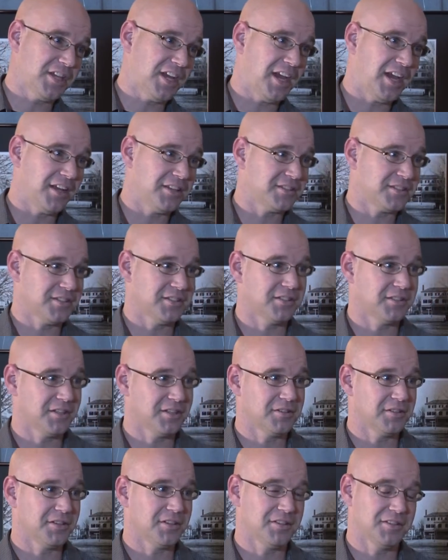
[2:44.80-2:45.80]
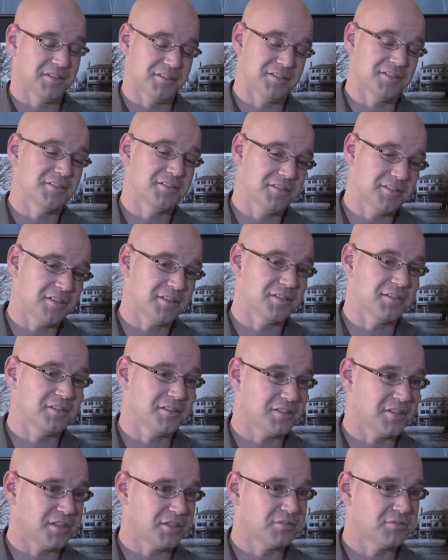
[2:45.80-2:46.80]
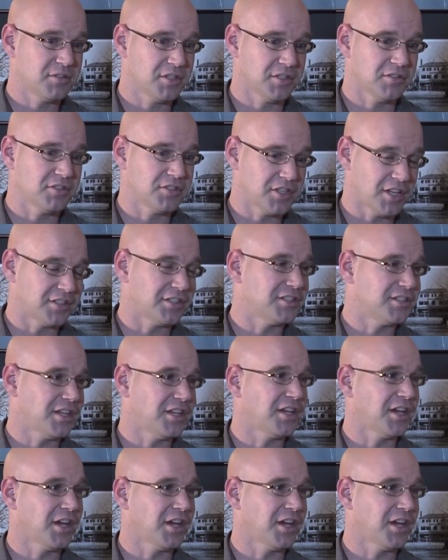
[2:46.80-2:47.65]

hats, and you know, she had to take